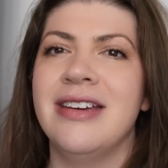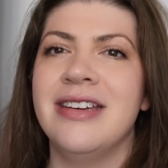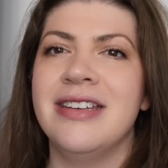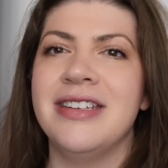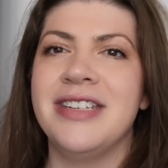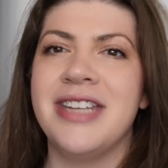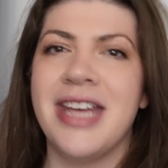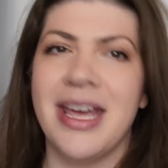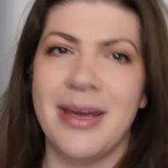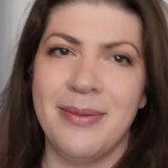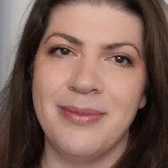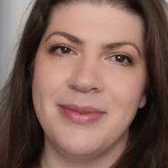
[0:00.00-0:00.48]

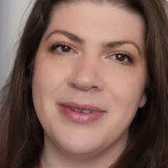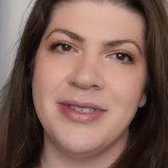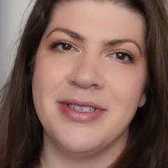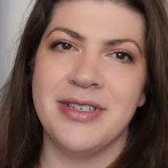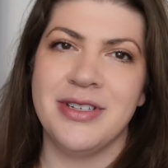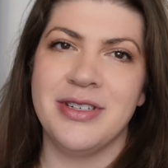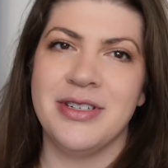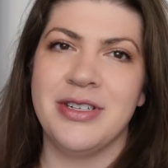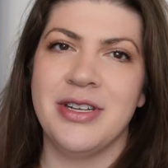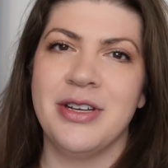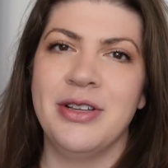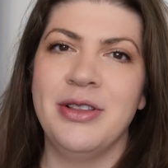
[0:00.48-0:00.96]

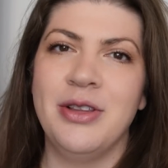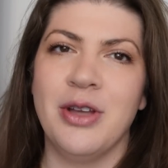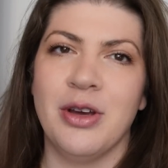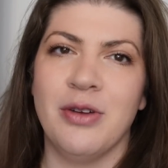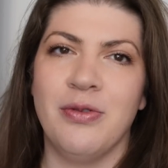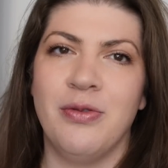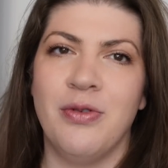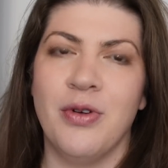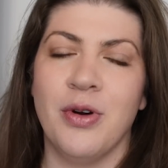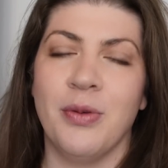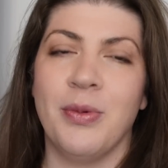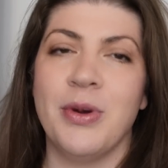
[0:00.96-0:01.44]
tips to
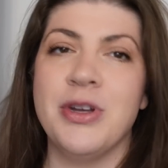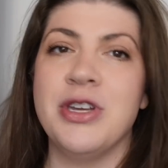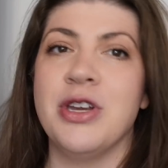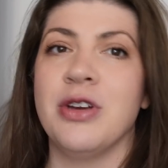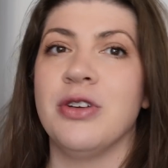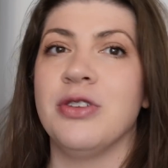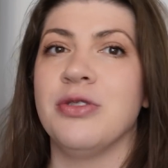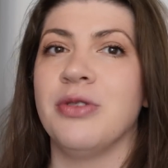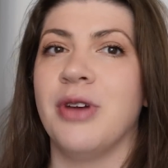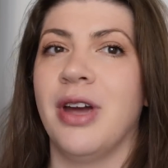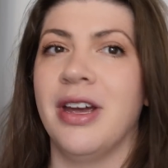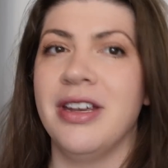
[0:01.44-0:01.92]
look for when
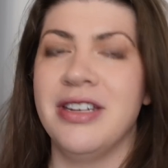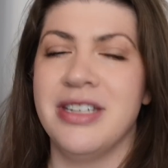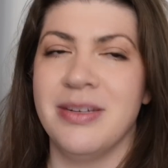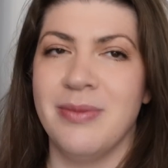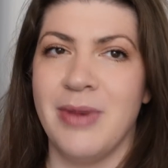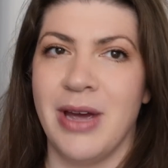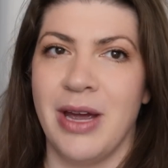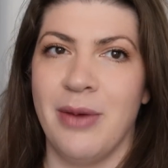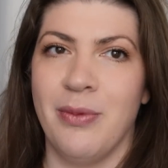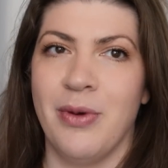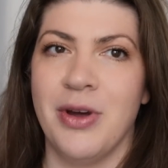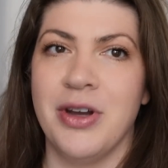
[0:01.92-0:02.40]
you're trying to
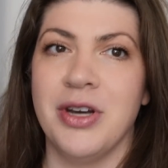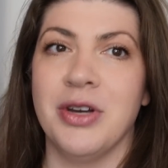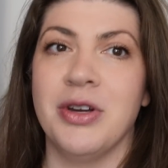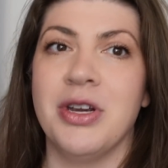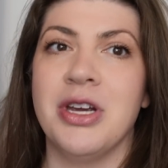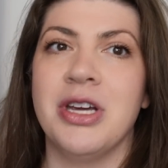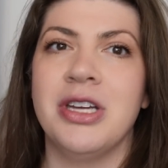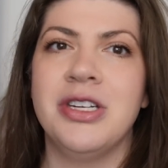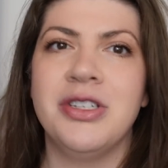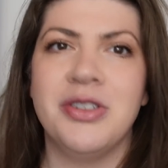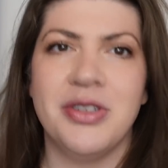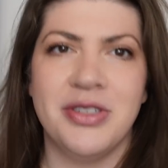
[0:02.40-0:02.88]
buy one or
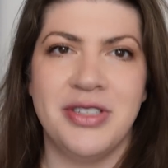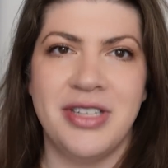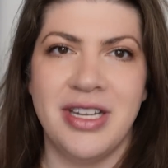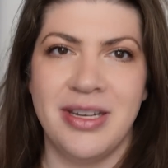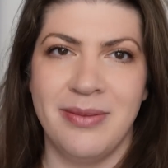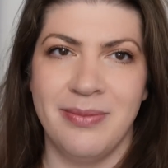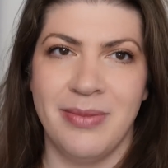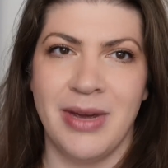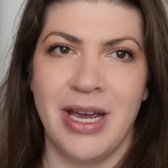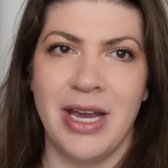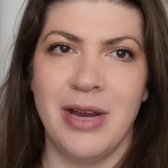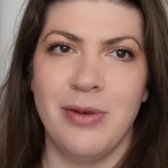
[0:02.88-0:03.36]
you're
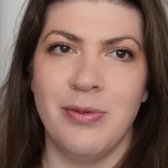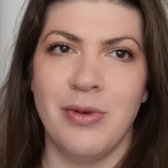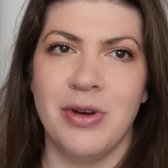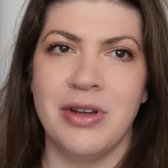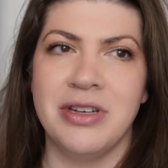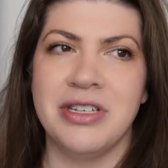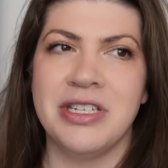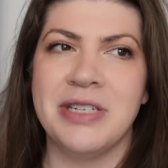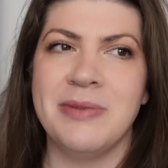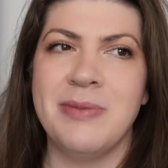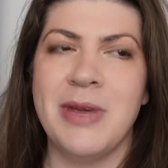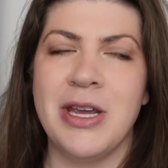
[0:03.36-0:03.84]
interested in buying
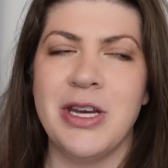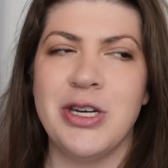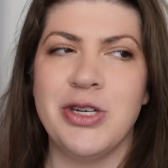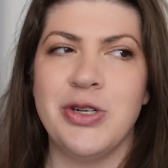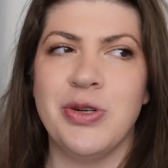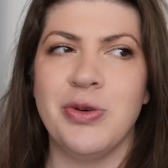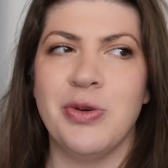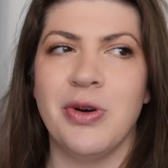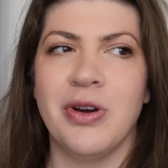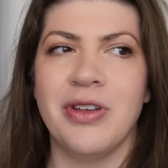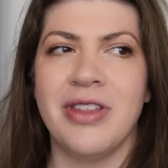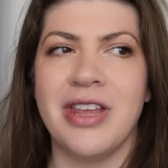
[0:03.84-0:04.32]
one, to make
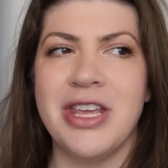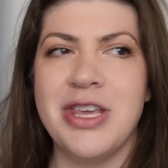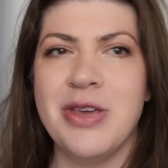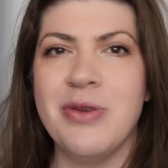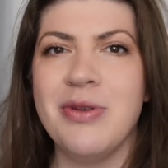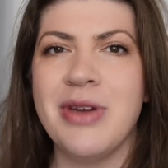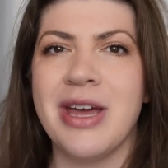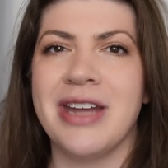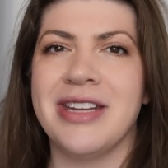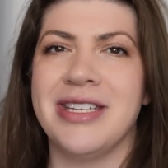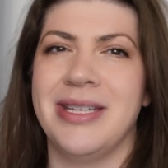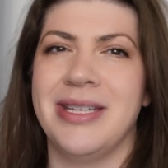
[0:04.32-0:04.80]
sure that you get